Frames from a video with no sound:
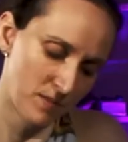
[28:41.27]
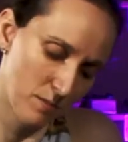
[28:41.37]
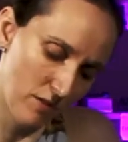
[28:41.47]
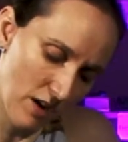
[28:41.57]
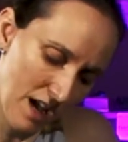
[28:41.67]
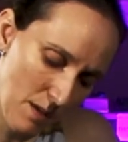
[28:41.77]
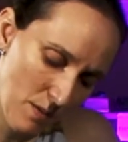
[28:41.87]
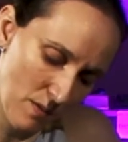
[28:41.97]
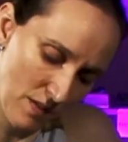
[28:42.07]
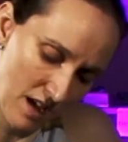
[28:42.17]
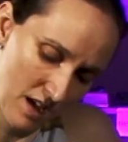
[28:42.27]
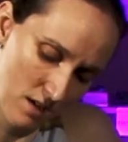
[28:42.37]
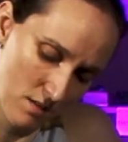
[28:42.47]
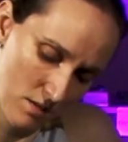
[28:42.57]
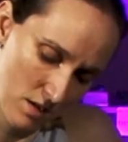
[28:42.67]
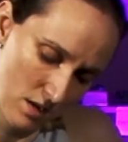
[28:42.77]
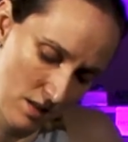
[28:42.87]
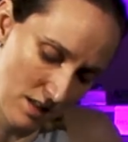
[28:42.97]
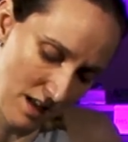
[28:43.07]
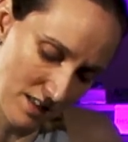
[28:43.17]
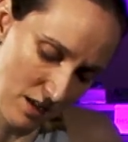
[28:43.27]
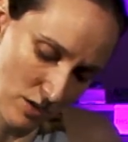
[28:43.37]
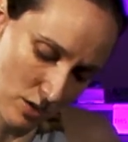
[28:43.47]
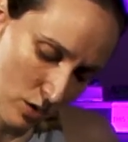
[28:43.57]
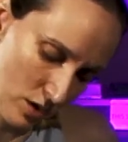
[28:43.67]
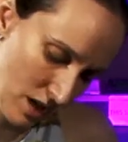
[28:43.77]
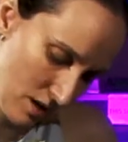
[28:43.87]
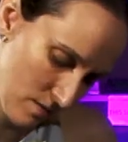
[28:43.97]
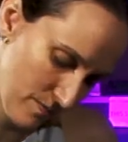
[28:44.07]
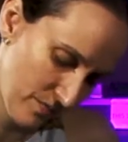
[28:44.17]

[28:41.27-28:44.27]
But if you're happy with that, then that's how it's looking.